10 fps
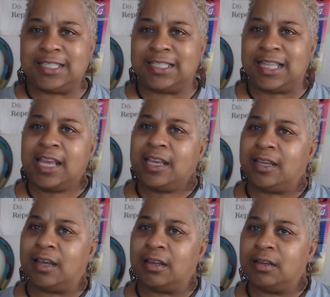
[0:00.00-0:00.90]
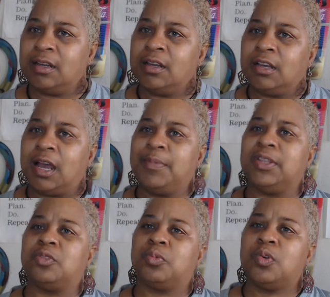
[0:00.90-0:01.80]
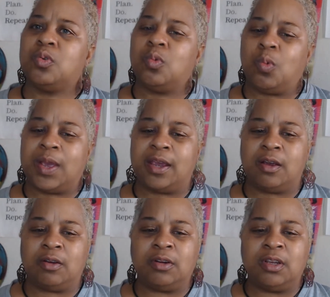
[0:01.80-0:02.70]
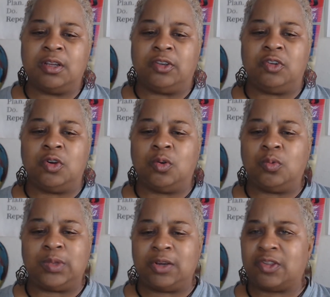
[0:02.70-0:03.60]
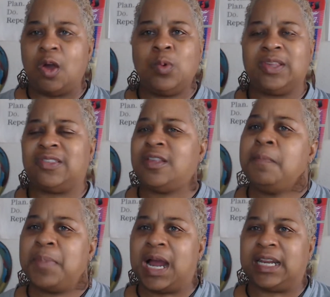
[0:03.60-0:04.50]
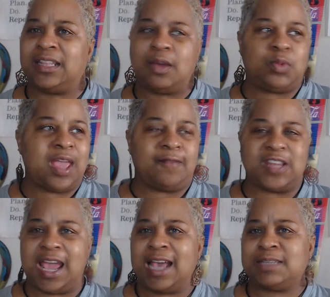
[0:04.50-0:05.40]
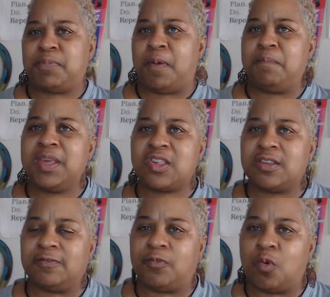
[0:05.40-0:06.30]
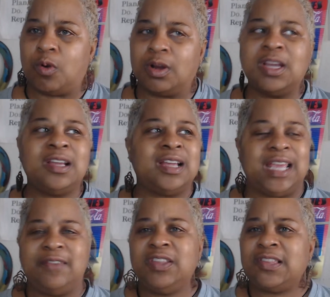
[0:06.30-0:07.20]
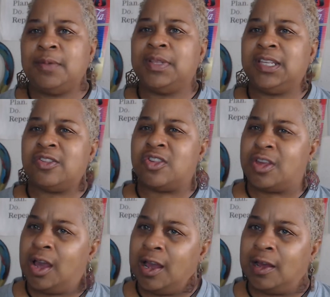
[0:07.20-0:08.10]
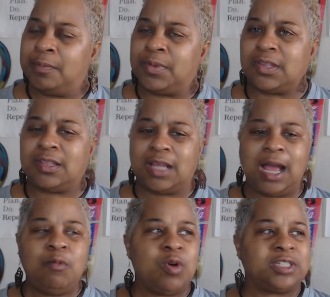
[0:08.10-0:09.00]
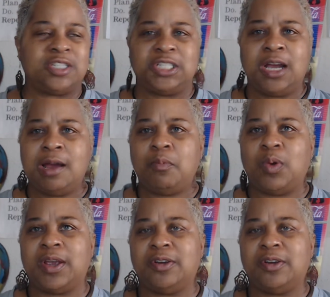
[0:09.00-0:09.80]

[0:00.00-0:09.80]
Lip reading: thing coming through where, there's always somebody that we have to ask permission for. Even some of these jobs, I worked a job where